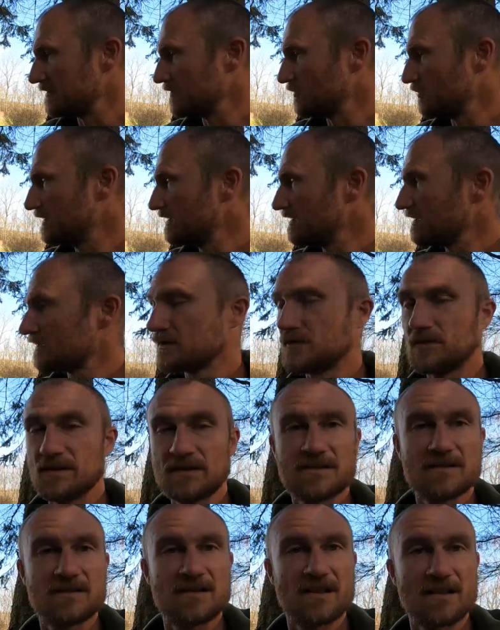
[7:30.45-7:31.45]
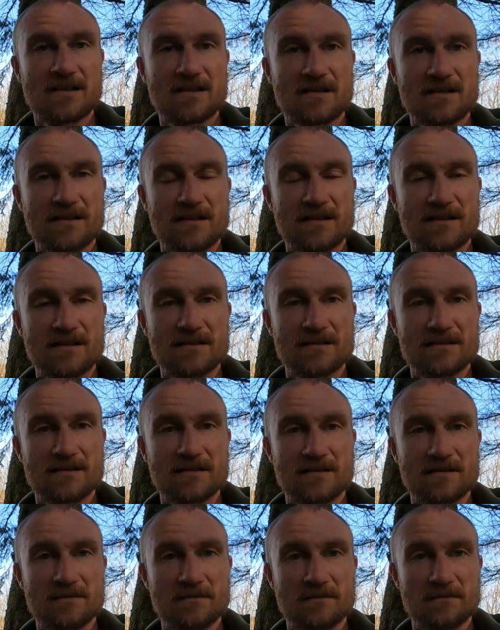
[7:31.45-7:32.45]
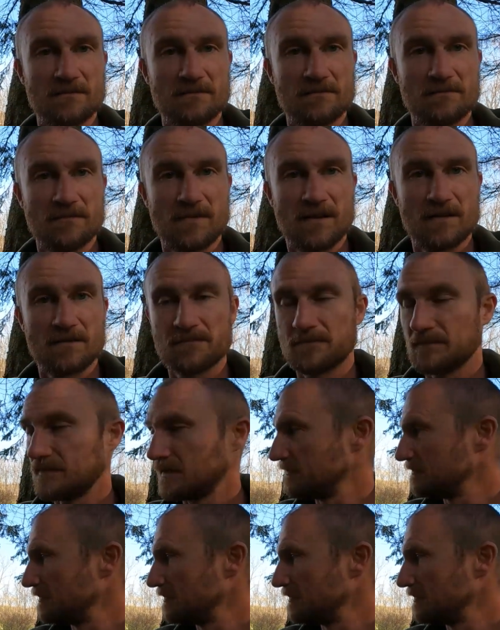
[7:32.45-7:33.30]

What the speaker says: We are going to take a